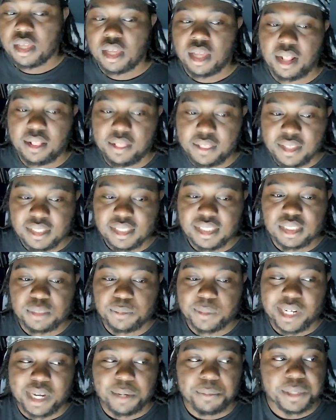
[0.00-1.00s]
And this is
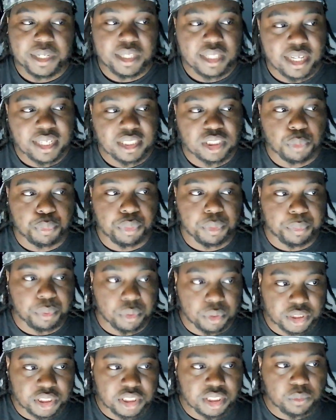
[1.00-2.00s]
when I realized the
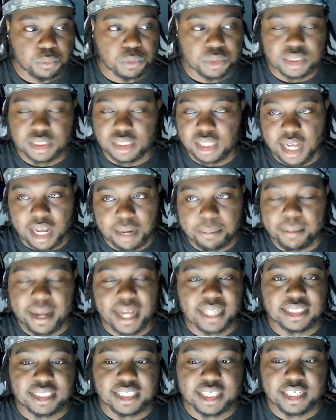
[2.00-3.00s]
proportion was not
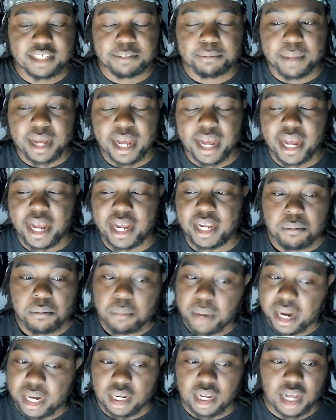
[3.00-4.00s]
matching
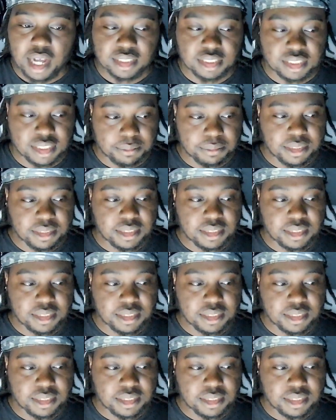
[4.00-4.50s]
my concept.